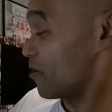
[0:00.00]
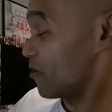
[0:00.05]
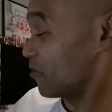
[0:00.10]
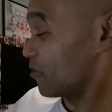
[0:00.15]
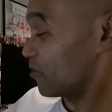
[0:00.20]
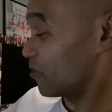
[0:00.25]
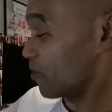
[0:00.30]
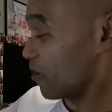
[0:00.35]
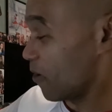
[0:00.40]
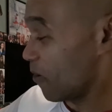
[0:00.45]

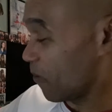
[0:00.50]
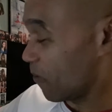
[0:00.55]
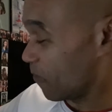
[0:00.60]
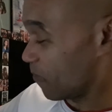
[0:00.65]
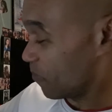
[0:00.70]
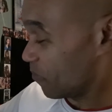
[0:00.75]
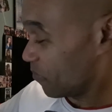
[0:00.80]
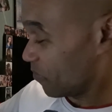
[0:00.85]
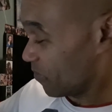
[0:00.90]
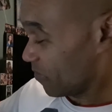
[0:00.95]
So,
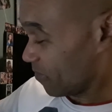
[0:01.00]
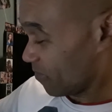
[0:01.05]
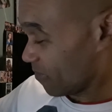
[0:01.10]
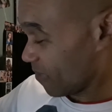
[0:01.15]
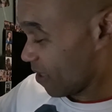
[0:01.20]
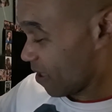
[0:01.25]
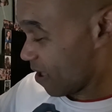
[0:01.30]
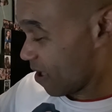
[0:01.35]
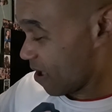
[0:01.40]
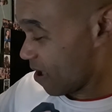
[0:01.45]

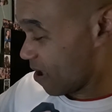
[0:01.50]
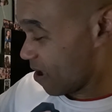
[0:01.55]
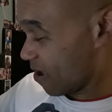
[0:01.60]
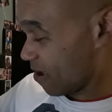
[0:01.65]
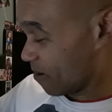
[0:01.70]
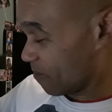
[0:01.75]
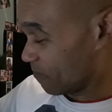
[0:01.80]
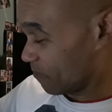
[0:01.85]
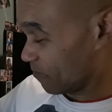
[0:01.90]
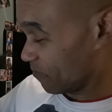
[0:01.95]

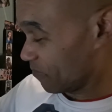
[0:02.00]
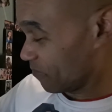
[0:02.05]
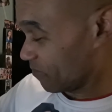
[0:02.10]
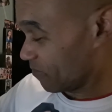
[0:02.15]
um,